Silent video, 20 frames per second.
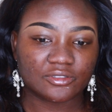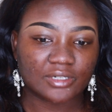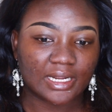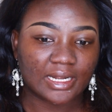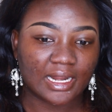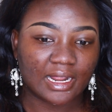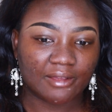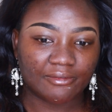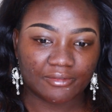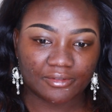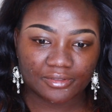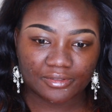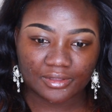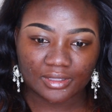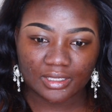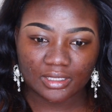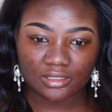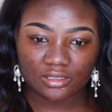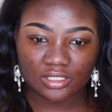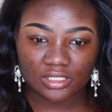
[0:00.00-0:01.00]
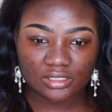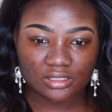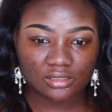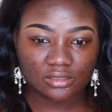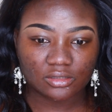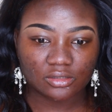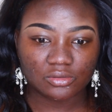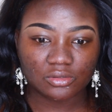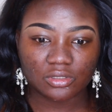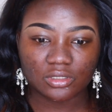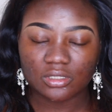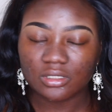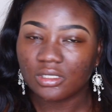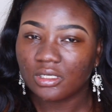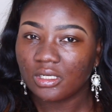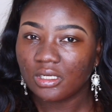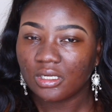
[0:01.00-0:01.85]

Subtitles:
tried everything. It doesn't look